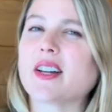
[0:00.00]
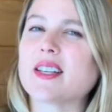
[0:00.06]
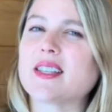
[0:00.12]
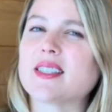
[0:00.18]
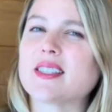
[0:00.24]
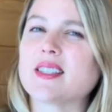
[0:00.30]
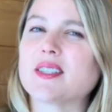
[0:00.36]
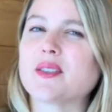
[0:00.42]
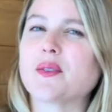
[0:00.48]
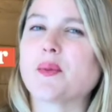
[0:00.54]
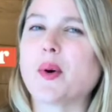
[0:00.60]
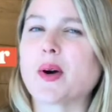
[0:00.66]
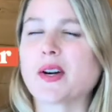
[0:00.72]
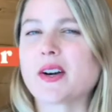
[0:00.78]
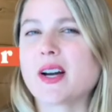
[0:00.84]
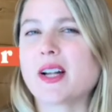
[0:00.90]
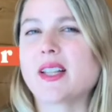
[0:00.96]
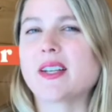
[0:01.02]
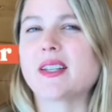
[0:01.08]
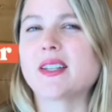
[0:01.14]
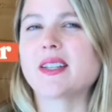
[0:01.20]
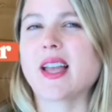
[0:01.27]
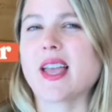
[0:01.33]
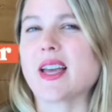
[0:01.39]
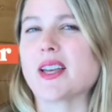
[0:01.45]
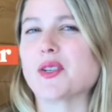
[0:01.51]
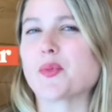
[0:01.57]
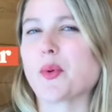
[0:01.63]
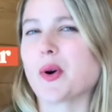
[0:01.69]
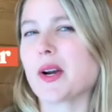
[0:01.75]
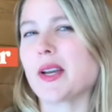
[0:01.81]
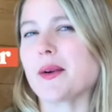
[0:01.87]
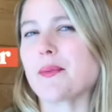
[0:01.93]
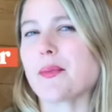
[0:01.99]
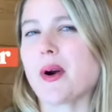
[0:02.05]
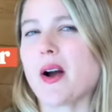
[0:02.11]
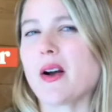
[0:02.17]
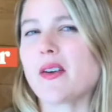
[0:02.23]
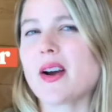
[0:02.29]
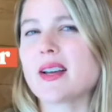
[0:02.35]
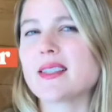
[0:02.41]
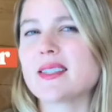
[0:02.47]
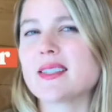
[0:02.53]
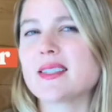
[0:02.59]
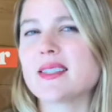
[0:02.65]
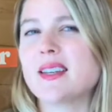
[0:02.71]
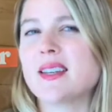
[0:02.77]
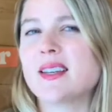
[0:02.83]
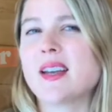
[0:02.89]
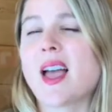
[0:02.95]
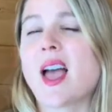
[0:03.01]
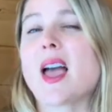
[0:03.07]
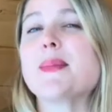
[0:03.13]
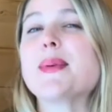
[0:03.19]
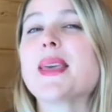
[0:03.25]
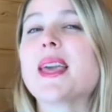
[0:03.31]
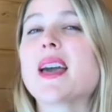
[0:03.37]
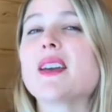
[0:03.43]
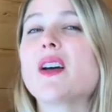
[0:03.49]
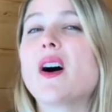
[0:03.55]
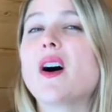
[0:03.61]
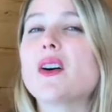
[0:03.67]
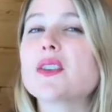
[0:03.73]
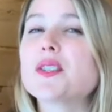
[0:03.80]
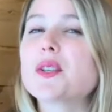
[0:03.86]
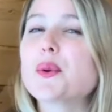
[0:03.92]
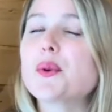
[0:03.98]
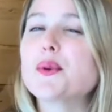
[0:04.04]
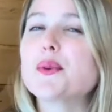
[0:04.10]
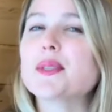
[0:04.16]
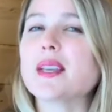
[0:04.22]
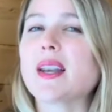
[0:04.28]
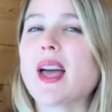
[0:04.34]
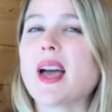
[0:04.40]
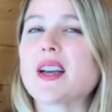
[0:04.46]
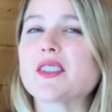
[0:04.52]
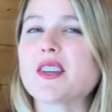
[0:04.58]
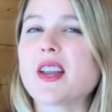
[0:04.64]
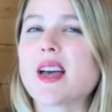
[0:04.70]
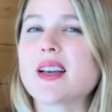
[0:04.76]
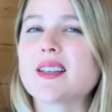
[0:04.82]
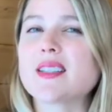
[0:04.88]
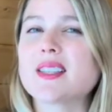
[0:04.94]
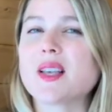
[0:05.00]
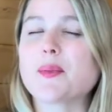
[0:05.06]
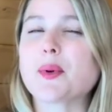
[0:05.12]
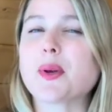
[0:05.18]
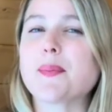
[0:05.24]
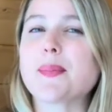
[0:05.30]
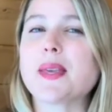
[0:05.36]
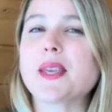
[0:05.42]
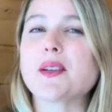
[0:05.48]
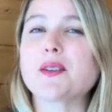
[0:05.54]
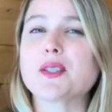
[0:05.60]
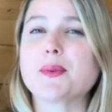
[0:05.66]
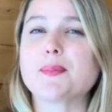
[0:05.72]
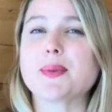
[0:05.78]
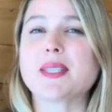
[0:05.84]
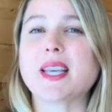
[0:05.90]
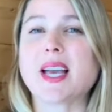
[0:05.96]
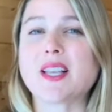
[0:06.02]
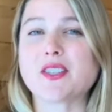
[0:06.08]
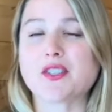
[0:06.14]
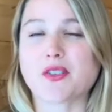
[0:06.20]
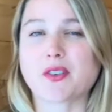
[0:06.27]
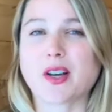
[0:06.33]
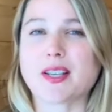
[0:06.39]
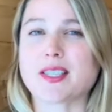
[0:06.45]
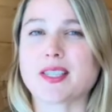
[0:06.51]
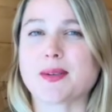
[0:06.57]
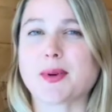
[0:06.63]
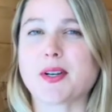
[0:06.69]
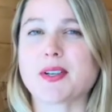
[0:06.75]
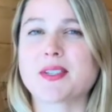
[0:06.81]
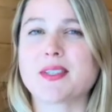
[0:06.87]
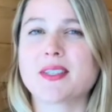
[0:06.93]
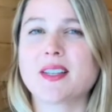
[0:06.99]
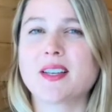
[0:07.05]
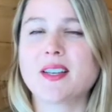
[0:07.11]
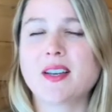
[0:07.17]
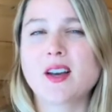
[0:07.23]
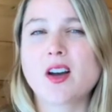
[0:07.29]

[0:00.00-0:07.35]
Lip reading: artist, watercolor, and work in progress, I began also using hashtags that would appeal to potential customers.